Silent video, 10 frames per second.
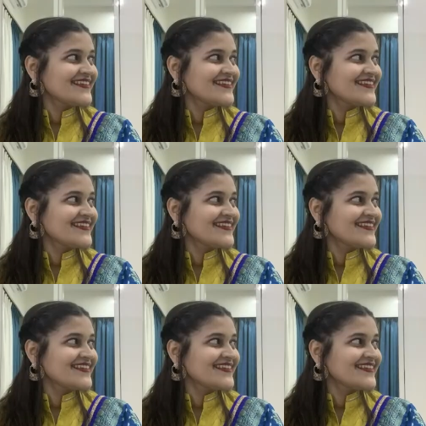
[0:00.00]

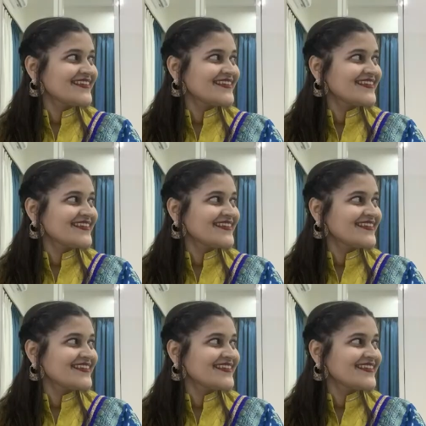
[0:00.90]
(no one is talking)